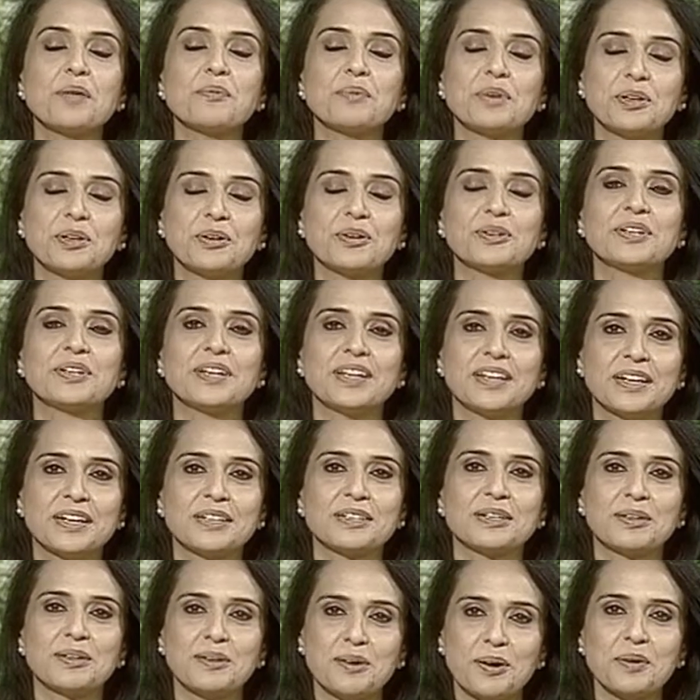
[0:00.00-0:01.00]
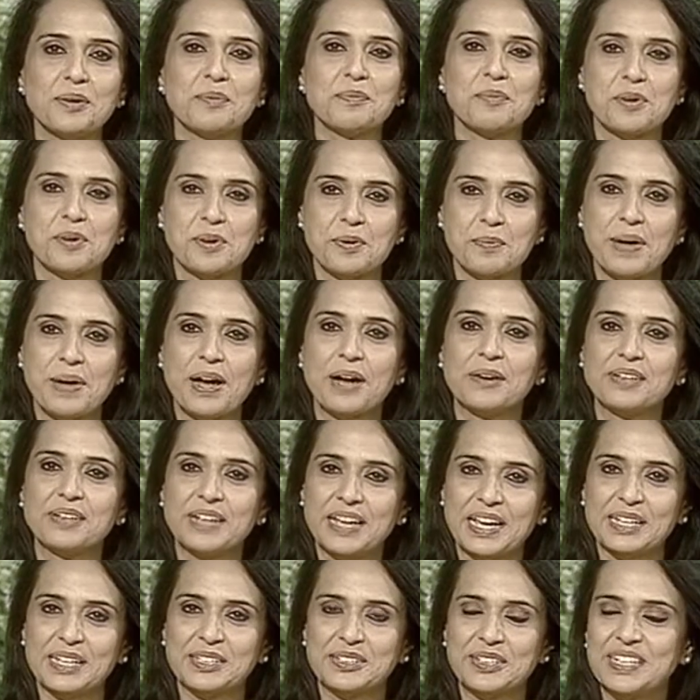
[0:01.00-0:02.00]
and we're going to learn a lot more
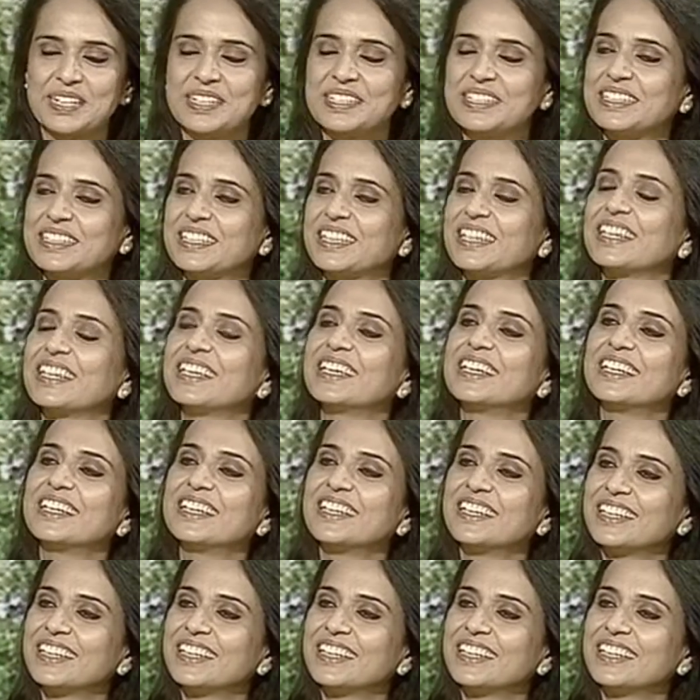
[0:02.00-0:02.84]
about HSD.